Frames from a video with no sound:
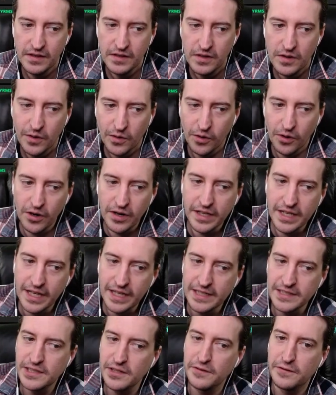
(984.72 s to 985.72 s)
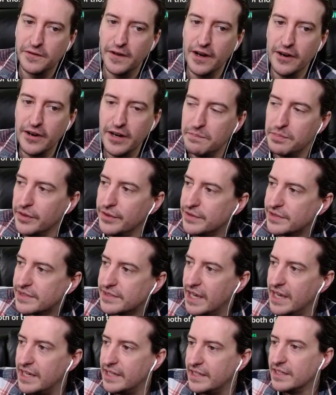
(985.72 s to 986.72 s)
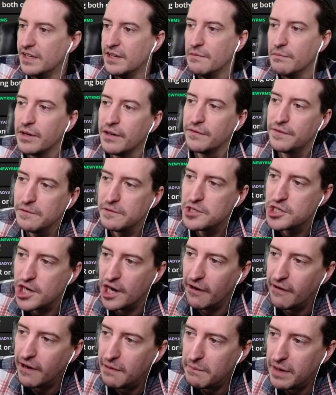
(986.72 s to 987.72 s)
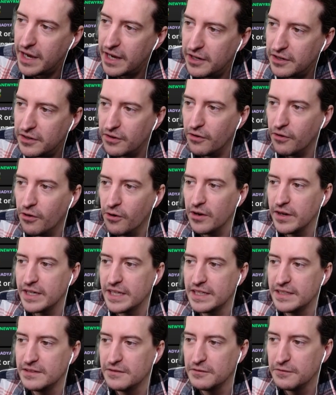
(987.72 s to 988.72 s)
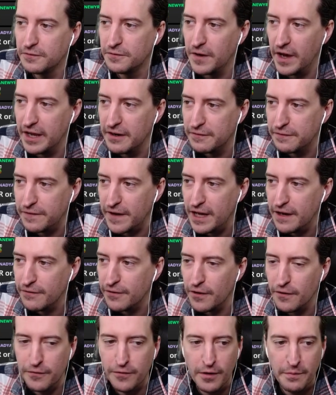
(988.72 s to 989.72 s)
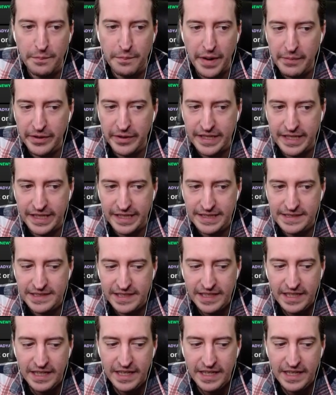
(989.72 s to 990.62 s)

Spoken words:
Oregon is a very blue state. But if you gerrymander Oregon in favor of Republicans,